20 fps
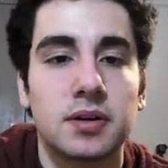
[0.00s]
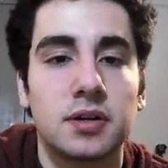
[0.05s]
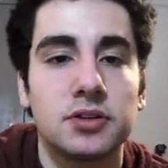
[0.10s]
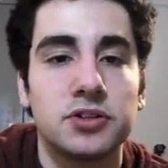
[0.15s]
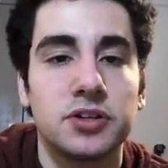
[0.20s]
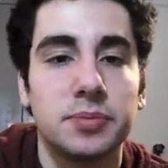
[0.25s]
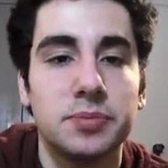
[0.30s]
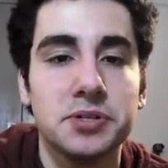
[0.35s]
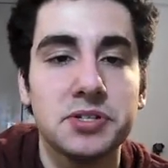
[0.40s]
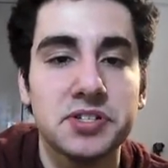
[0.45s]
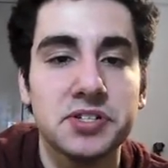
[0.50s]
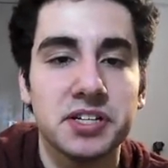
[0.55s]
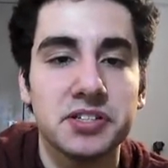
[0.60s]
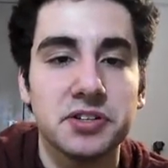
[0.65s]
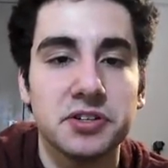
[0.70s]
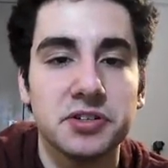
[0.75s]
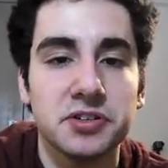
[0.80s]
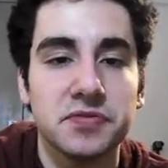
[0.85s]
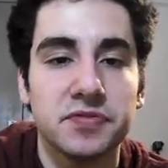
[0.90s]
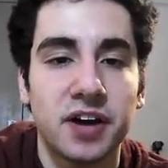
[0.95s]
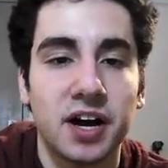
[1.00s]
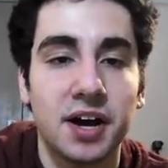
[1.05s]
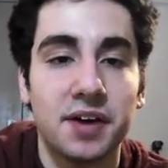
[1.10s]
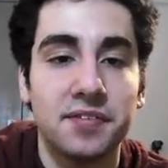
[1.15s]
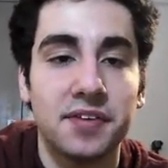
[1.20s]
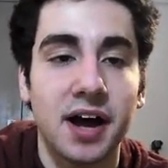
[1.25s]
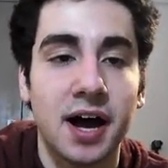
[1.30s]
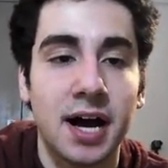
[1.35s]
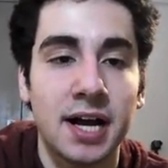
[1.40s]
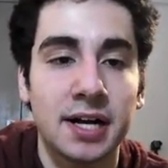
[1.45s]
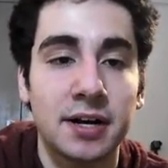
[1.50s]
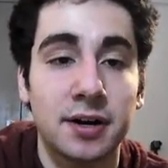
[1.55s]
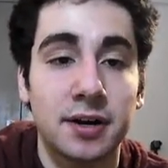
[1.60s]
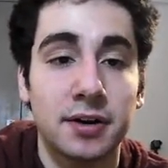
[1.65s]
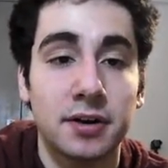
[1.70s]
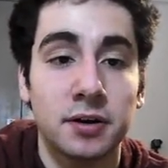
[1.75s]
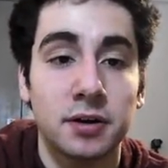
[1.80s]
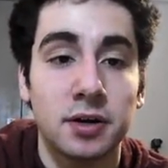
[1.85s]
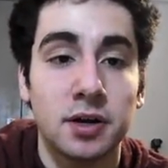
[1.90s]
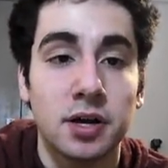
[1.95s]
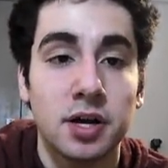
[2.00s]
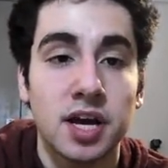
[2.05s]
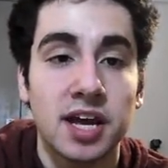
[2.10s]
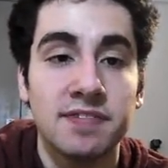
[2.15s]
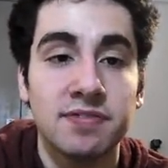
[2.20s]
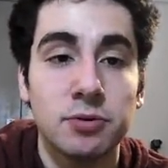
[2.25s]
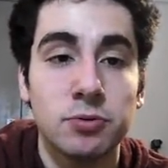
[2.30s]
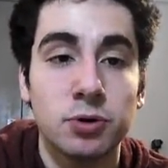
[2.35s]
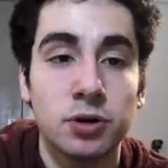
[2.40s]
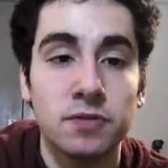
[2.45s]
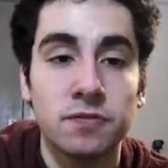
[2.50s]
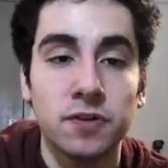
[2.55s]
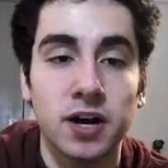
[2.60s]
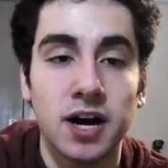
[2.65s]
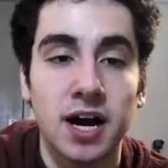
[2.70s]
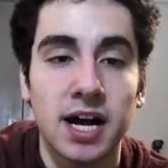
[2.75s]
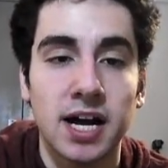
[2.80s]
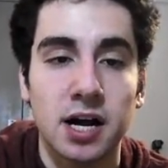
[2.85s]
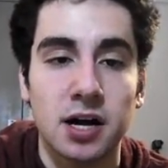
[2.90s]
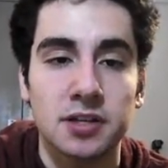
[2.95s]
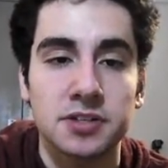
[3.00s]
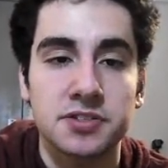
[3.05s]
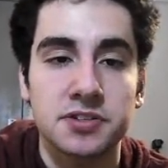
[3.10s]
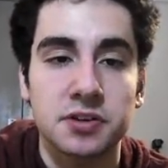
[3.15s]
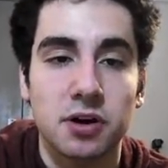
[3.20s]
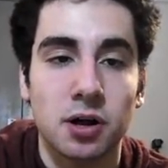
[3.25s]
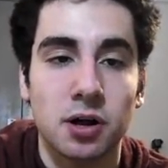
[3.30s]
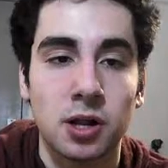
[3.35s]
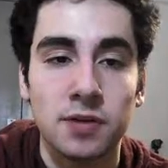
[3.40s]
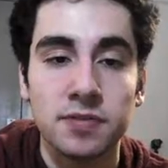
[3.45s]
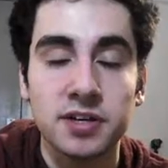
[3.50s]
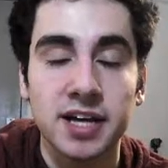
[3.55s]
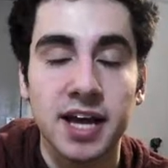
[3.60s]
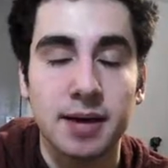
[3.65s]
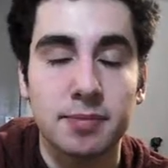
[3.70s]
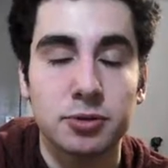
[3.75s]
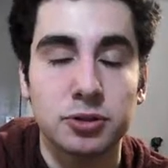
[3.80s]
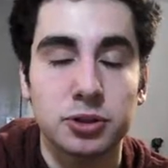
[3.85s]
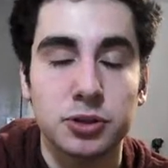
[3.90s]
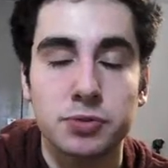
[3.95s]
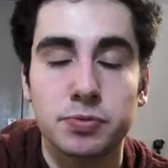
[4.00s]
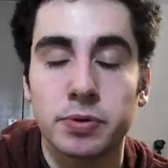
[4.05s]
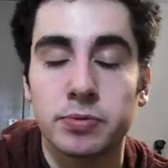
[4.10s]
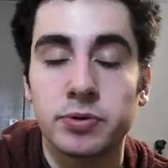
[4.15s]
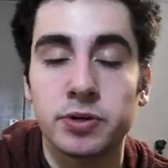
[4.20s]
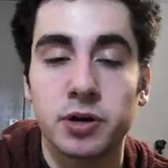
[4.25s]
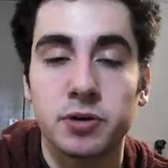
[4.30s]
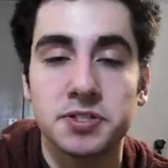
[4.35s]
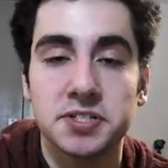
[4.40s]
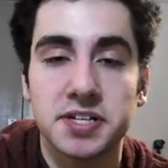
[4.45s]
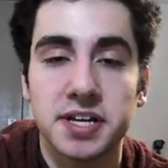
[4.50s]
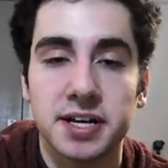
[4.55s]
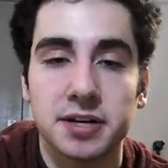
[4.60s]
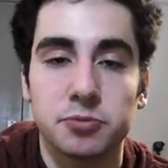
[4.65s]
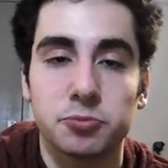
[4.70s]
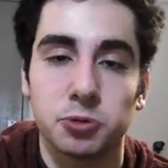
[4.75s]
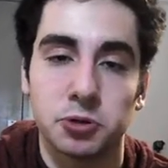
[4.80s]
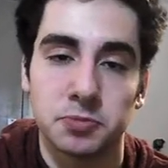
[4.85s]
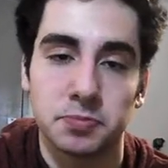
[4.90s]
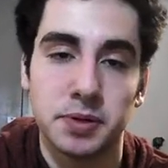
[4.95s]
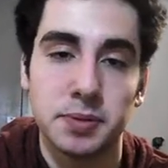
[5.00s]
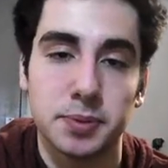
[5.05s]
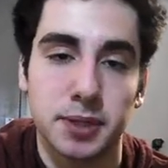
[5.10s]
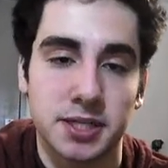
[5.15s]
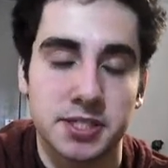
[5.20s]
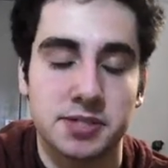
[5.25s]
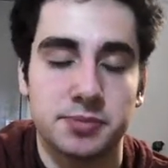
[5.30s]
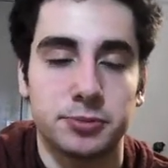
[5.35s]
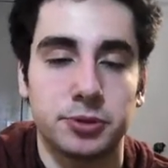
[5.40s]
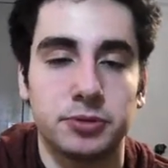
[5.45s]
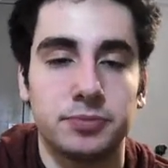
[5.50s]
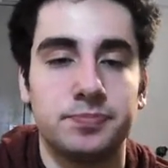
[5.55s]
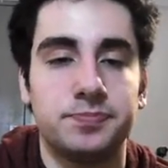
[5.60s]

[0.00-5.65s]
Number 605, ion. If it weren't for ions, all the chemicals we would know today would be possible.